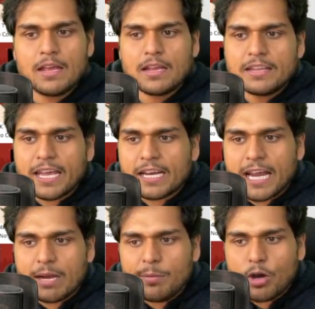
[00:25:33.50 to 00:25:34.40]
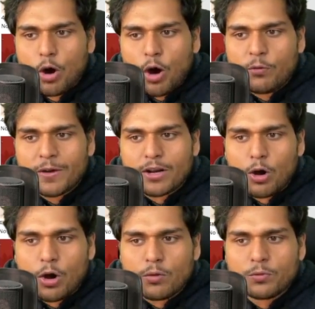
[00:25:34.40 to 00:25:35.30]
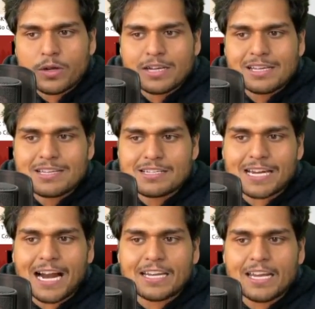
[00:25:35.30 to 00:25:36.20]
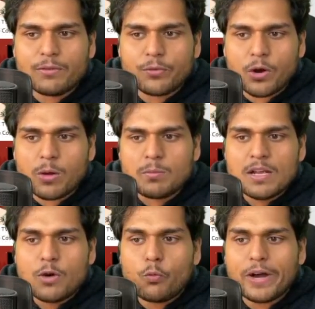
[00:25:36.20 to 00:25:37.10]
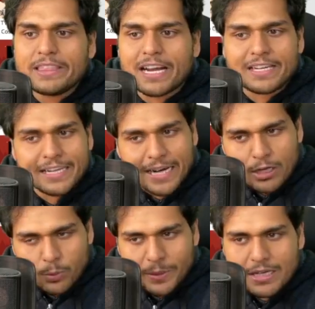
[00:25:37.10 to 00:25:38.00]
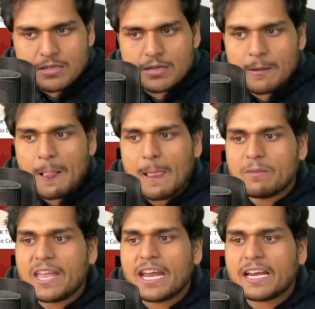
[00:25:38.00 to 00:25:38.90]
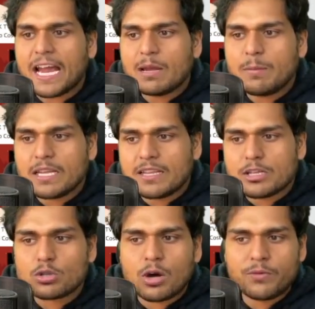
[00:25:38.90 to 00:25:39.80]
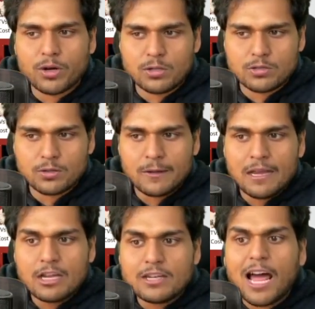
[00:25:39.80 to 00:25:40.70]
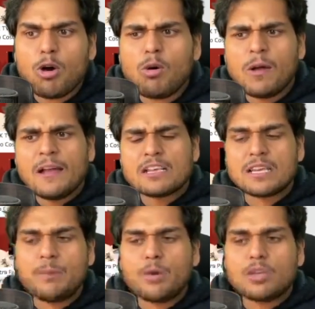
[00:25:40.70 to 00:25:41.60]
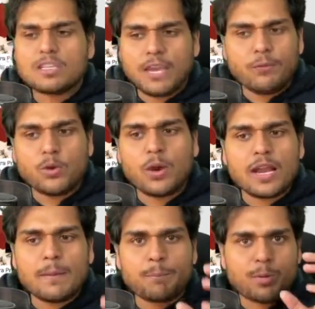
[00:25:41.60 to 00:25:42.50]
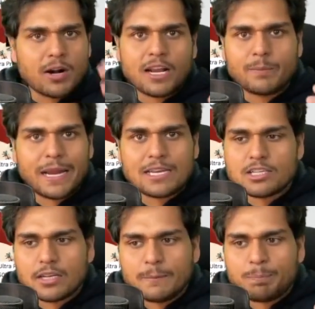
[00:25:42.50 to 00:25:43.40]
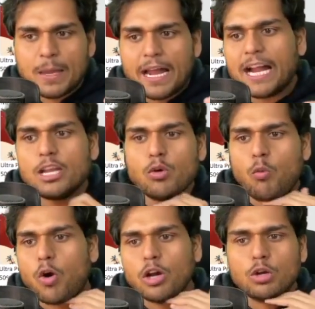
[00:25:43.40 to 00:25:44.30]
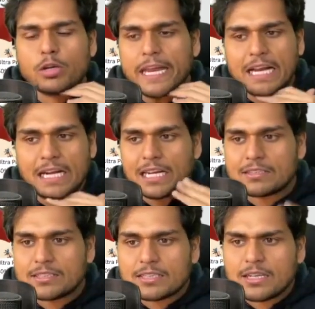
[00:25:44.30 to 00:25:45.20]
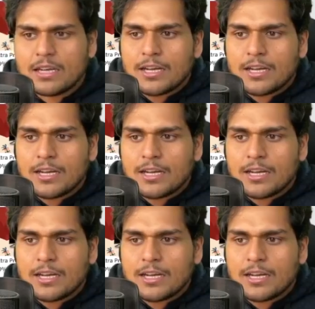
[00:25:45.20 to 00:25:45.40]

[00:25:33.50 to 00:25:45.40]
there can be offer of starting from 139 rupees, there can be this offer also. Now suppose if you are a product manager and you want to take a decision